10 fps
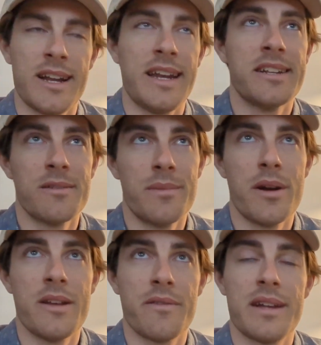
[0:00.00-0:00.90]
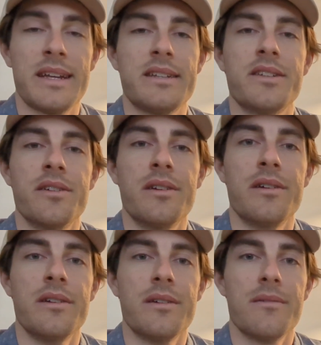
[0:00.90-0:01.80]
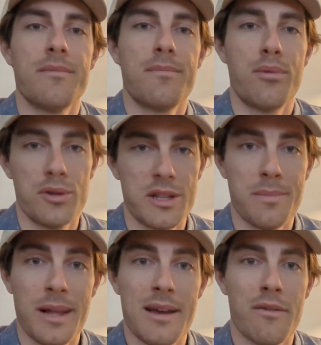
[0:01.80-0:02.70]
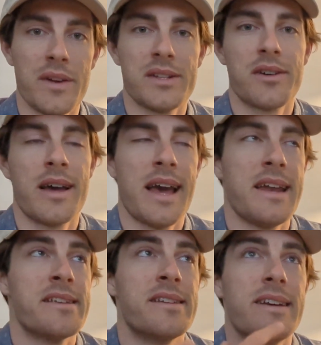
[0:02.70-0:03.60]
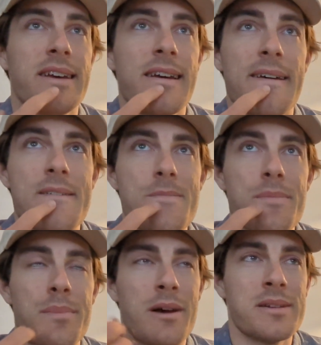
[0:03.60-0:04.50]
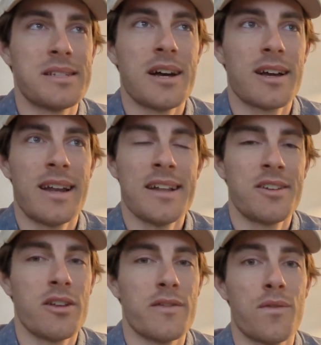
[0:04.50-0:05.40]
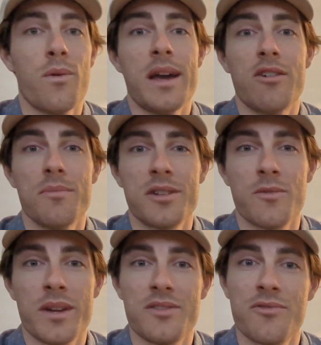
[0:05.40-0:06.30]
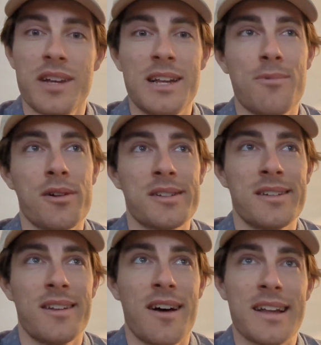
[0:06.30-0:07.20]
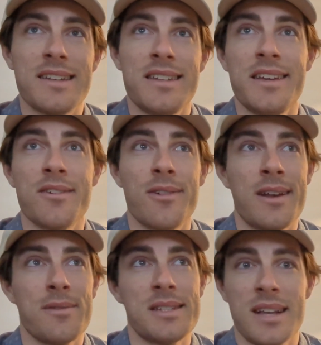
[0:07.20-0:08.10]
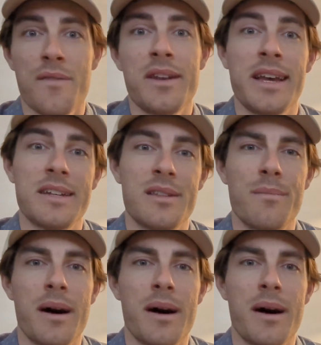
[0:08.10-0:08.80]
I needed to birdie really to push the playoff and tie Hayden. But I was stuck and had to go the forehand option, which really wasn't ideal and was tougher to get to the